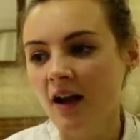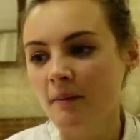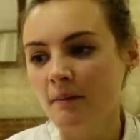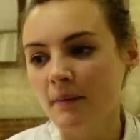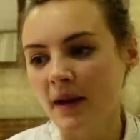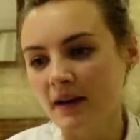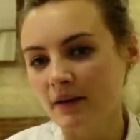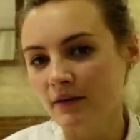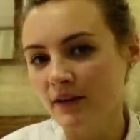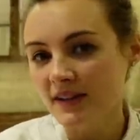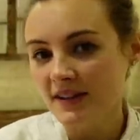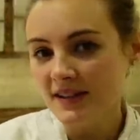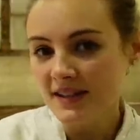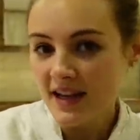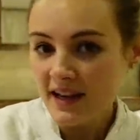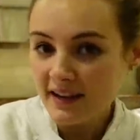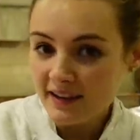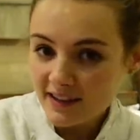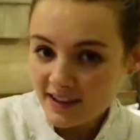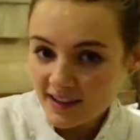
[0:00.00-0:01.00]

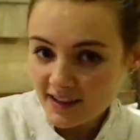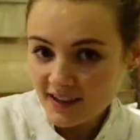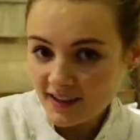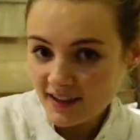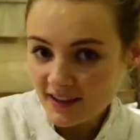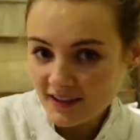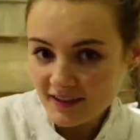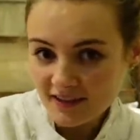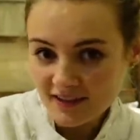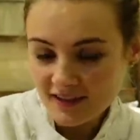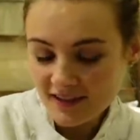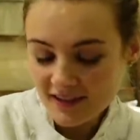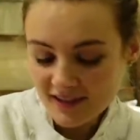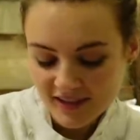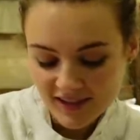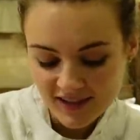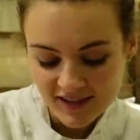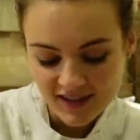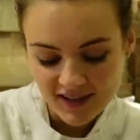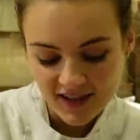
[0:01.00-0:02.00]

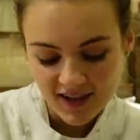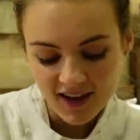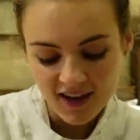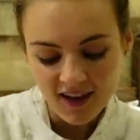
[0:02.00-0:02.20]
manifestations.